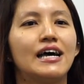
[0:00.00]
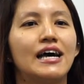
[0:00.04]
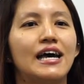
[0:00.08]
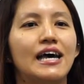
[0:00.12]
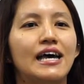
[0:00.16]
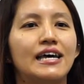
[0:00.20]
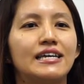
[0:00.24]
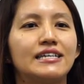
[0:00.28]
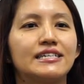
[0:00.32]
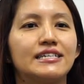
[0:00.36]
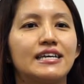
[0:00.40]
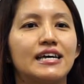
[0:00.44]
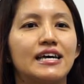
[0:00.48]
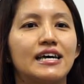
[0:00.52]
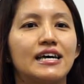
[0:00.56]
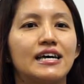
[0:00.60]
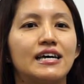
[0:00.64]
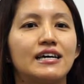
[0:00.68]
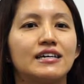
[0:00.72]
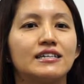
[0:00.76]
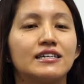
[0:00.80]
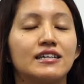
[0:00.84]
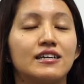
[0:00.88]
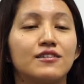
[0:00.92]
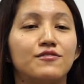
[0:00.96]
And
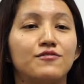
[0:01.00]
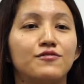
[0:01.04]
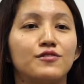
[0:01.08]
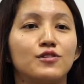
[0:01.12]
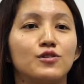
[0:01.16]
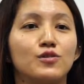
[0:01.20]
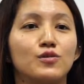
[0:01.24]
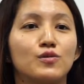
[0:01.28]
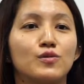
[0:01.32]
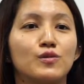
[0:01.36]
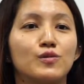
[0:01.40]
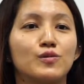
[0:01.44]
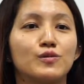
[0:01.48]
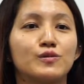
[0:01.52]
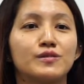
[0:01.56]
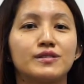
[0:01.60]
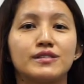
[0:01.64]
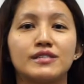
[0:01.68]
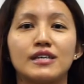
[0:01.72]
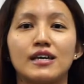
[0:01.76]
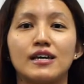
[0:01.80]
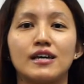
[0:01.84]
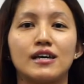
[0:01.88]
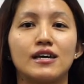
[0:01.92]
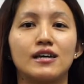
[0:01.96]
then if you
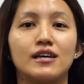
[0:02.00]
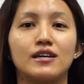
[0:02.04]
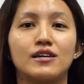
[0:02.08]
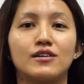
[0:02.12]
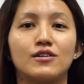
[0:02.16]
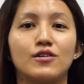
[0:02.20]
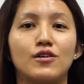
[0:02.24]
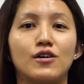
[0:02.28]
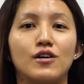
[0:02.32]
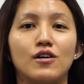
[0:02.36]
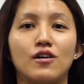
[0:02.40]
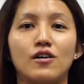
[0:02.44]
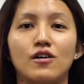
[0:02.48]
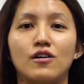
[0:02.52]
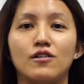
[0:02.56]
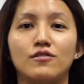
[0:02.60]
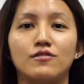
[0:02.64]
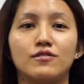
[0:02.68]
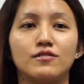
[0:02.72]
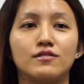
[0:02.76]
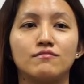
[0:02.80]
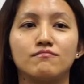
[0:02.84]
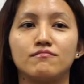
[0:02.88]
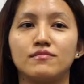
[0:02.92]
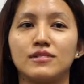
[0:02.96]
say you're
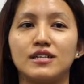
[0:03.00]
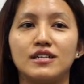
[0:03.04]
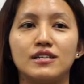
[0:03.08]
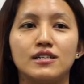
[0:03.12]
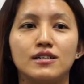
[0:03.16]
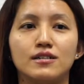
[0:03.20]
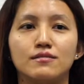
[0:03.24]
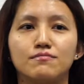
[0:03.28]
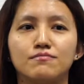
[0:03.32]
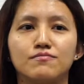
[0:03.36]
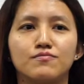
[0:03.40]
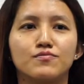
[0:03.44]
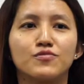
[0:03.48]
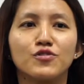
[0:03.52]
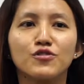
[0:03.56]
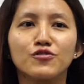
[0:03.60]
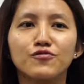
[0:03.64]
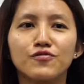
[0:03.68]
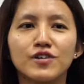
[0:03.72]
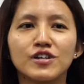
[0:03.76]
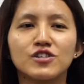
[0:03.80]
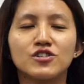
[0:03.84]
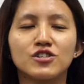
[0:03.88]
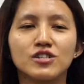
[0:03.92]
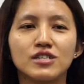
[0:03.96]
in a
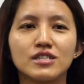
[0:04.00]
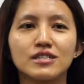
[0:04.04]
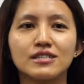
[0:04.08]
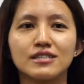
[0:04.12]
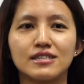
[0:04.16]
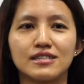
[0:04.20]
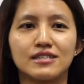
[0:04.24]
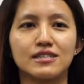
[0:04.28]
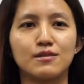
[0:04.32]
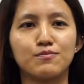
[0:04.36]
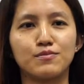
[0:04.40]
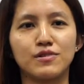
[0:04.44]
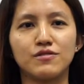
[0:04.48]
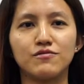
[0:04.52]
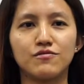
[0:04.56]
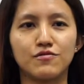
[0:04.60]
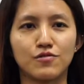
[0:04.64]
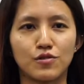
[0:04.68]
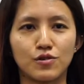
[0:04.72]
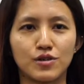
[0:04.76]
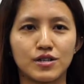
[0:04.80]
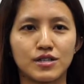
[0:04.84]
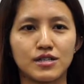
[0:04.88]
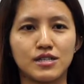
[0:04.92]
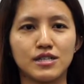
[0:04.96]
professional discipline
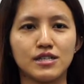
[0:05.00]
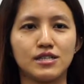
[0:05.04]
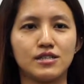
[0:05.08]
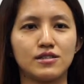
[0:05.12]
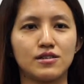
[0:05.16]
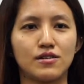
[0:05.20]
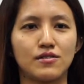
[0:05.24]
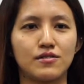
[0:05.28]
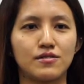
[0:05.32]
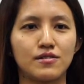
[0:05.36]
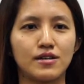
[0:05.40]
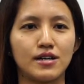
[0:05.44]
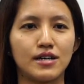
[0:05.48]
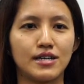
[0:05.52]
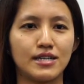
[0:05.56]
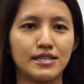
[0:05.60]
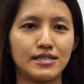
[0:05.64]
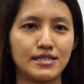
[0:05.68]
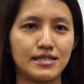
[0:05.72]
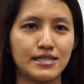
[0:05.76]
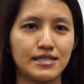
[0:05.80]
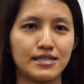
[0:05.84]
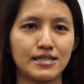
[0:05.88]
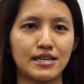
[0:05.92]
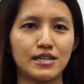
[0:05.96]
focus, all right,
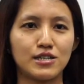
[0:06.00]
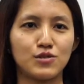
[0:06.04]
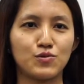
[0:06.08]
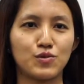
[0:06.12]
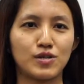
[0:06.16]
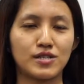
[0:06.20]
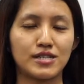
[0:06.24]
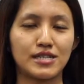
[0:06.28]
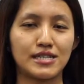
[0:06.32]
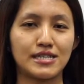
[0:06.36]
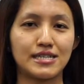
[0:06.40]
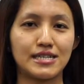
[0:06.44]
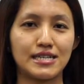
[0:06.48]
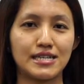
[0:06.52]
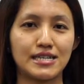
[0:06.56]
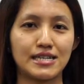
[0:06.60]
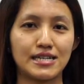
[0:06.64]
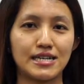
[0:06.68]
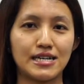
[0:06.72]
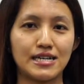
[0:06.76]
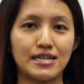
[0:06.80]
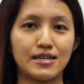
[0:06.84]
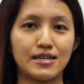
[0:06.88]
in this case, we're taking